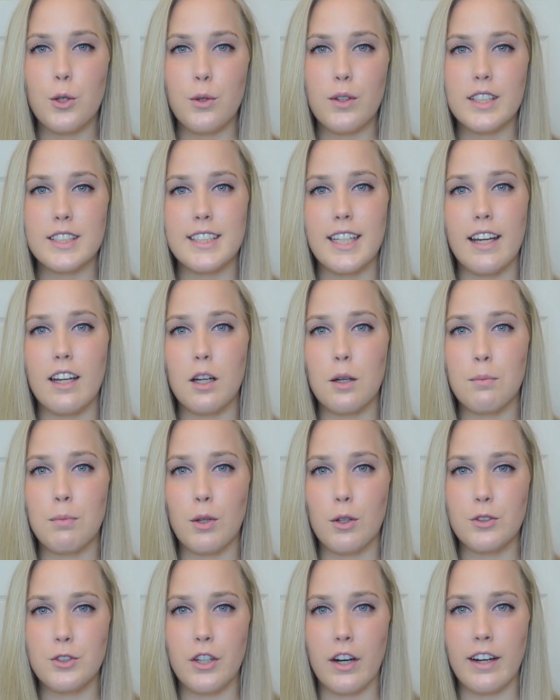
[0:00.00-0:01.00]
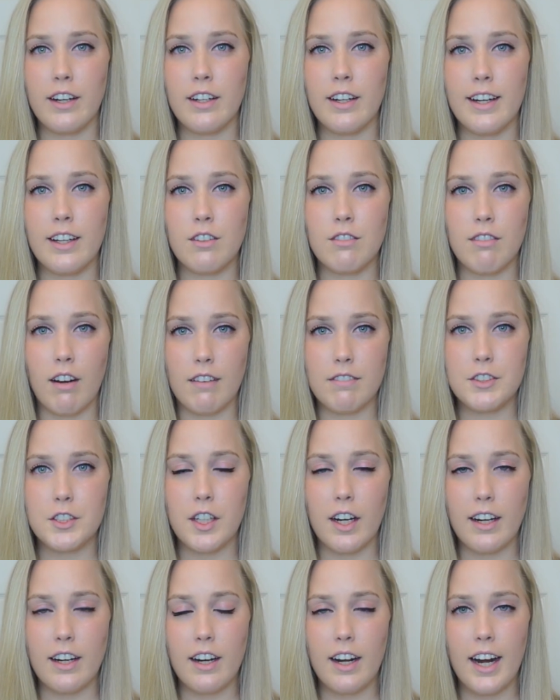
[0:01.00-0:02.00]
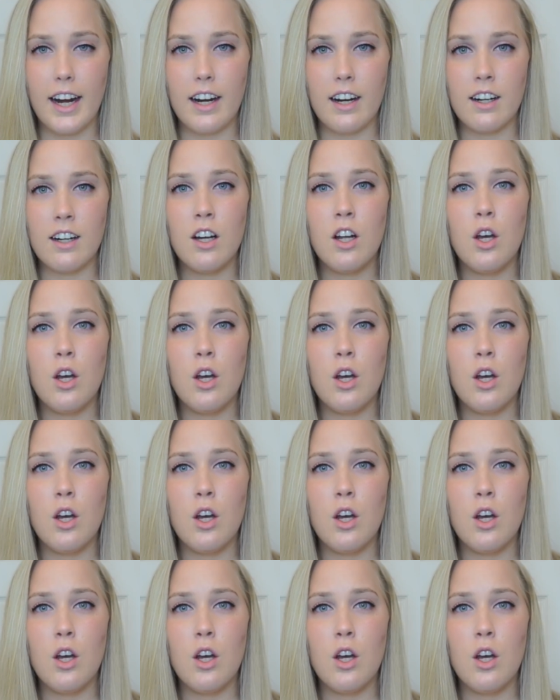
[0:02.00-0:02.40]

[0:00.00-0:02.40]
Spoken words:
you could take a blow dryer and rough dry your hair,